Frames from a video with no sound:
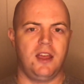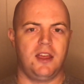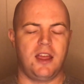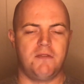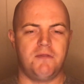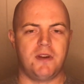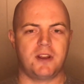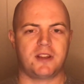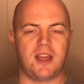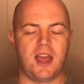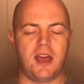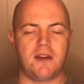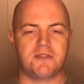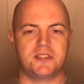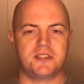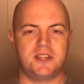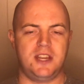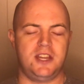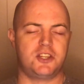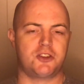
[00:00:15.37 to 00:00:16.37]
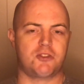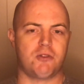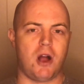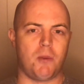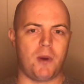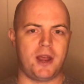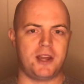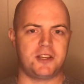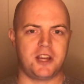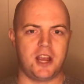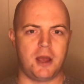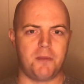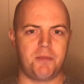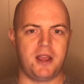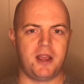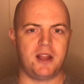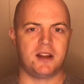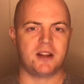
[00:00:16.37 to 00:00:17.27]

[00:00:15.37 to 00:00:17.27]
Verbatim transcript: Invicta FC strawweight champion